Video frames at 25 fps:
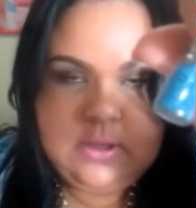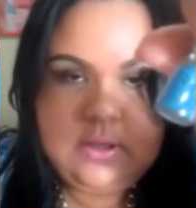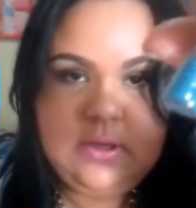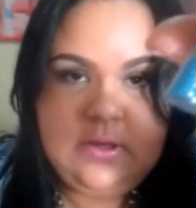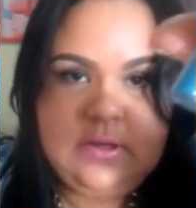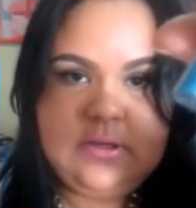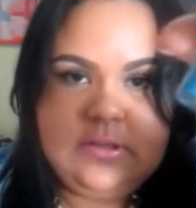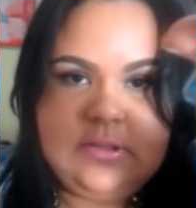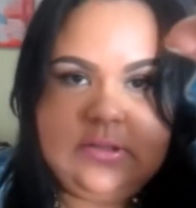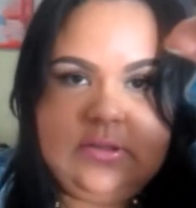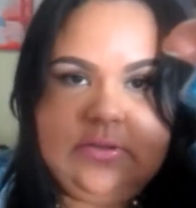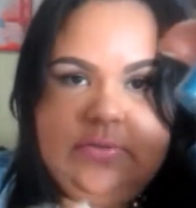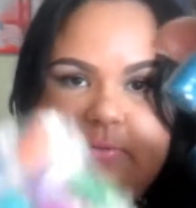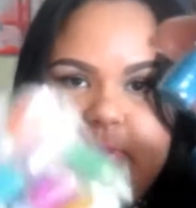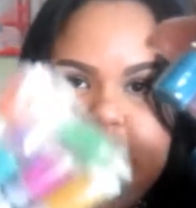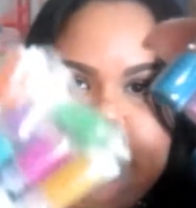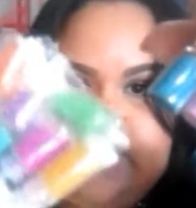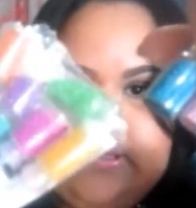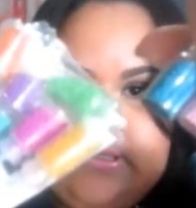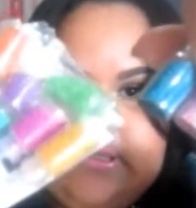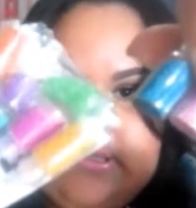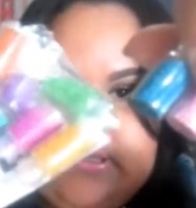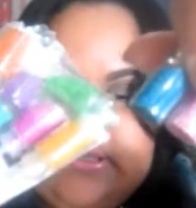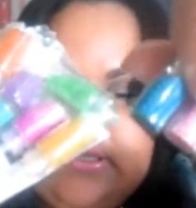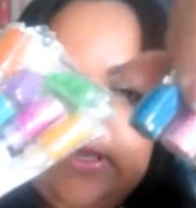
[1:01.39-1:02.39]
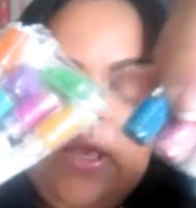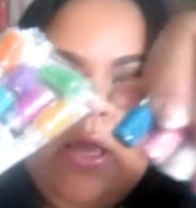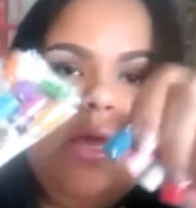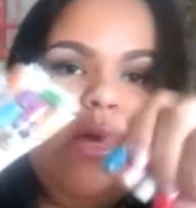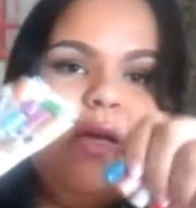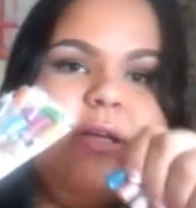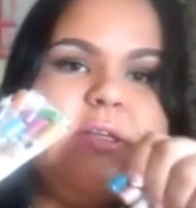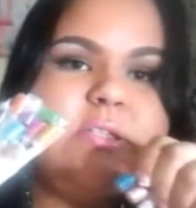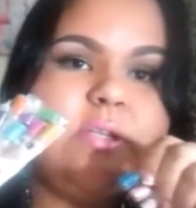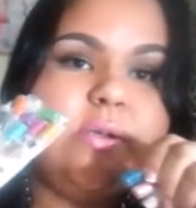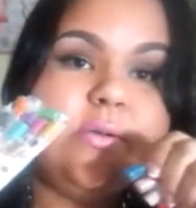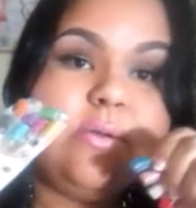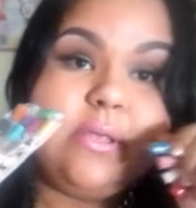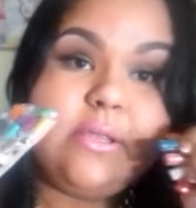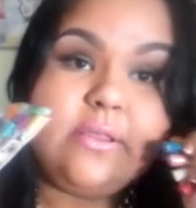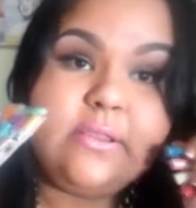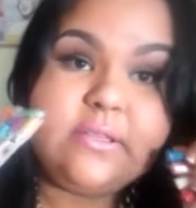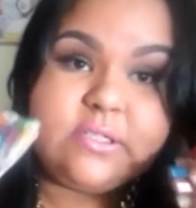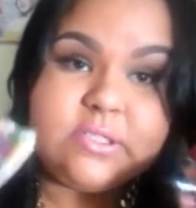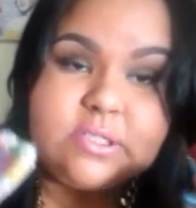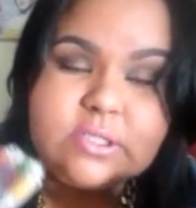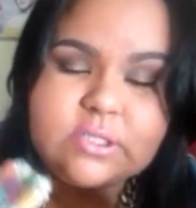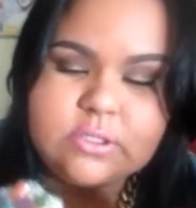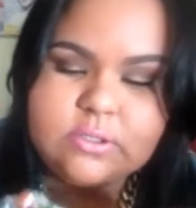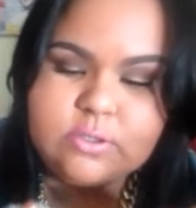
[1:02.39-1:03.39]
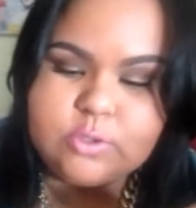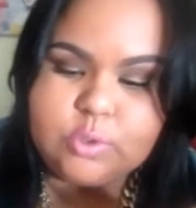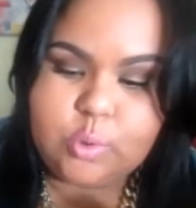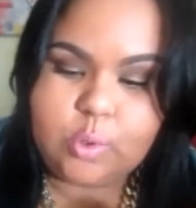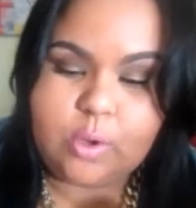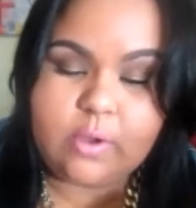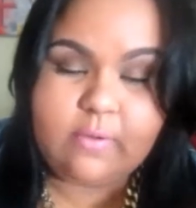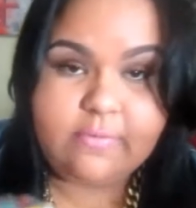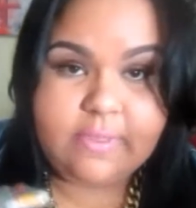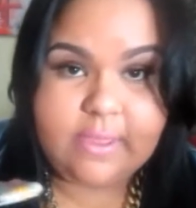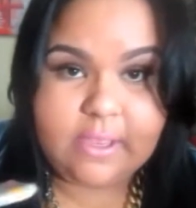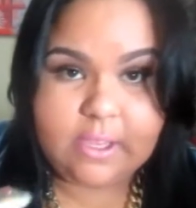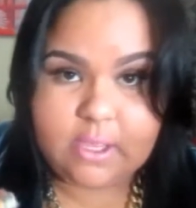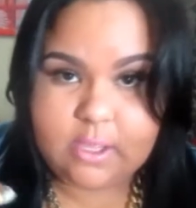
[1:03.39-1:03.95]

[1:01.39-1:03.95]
Here's the rest. So there's 12 that